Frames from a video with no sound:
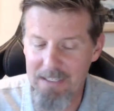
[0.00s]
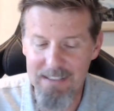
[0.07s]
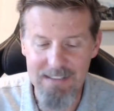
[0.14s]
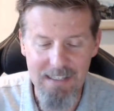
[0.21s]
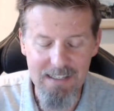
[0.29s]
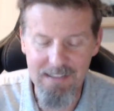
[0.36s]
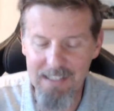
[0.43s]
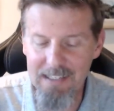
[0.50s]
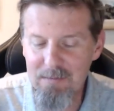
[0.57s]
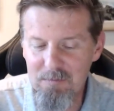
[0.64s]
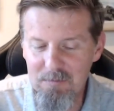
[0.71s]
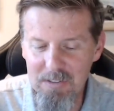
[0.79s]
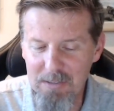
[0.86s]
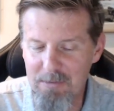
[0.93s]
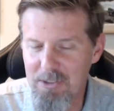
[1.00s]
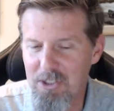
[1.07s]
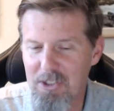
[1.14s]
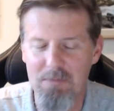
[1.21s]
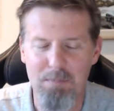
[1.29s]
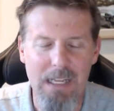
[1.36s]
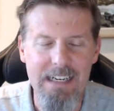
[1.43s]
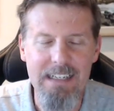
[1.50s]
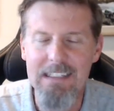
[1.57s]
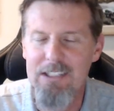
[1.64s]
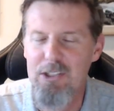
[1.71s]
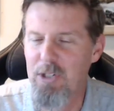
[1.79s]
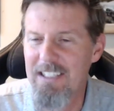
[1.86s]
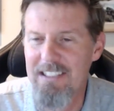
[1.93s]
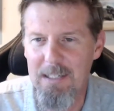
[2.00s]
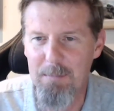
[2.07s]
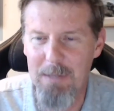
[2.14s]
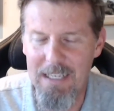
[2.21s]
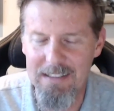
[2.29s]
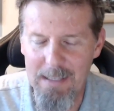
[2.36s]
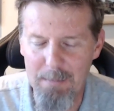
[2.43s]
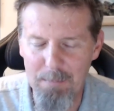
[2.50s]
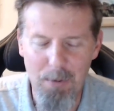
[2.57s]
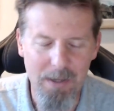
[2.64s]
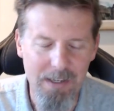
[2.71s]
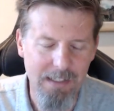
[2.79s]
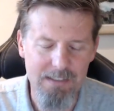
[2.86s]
because they you were just blindly trusting me at that point.